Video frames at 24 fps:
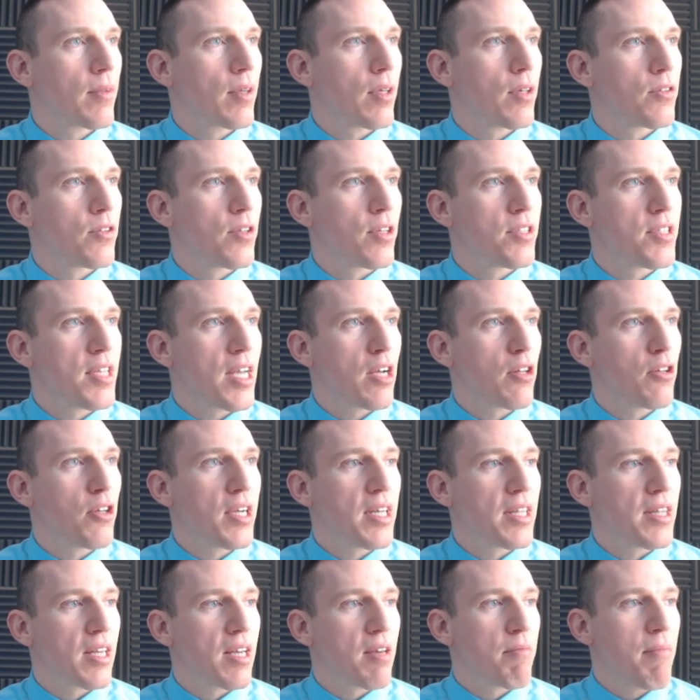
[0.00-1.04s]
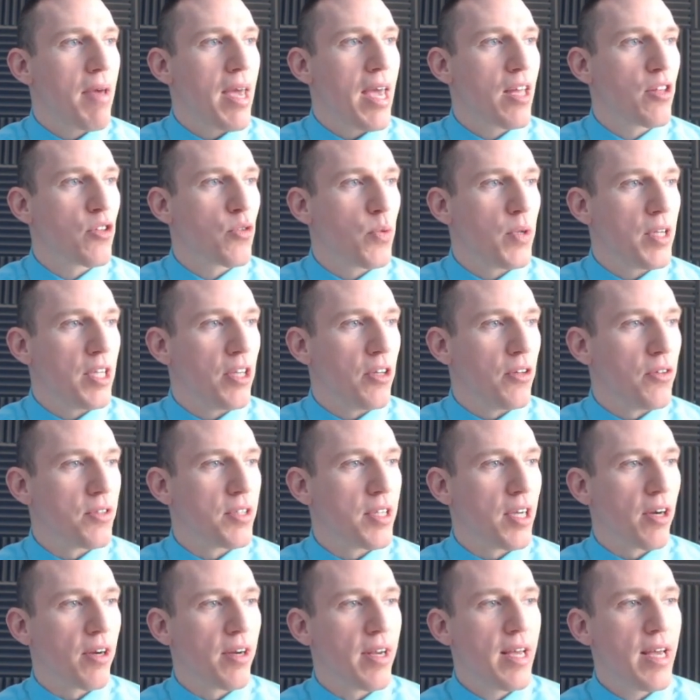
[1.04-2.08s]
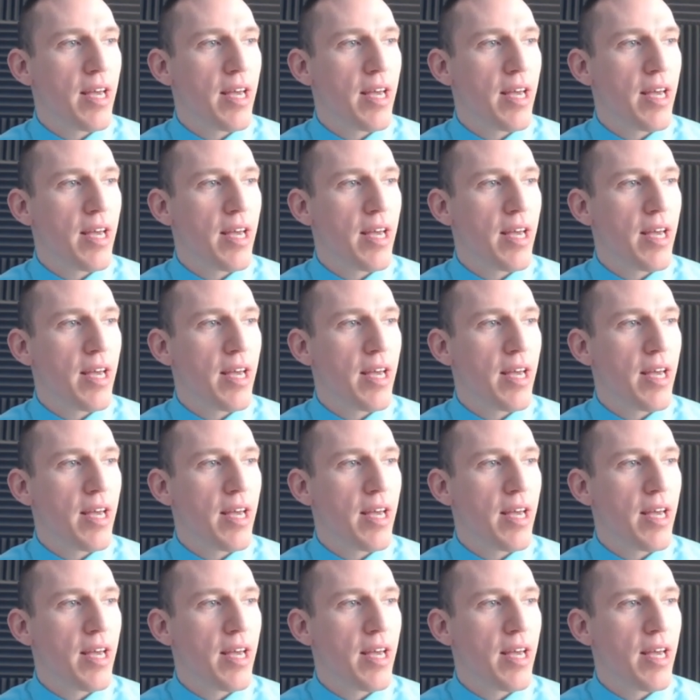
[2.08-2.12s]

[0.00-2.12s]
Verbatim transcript: So let's take a look at the commands we used here.